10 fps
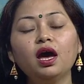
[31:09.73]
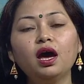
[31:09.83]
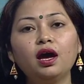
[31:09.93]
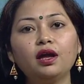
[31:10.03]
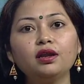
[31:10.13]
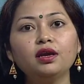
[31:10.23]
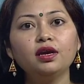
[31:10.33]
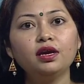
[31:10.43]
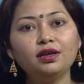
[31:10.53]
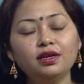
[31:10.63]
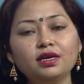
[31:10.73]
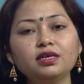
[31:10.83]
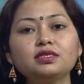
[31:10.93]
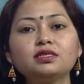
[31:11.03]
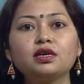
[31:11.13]
and it
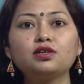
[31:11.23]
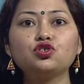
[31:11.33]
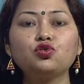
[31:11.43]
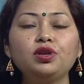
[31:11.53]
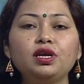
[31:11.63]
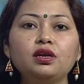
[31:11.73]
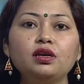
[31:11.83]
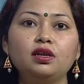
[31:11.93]
is controlling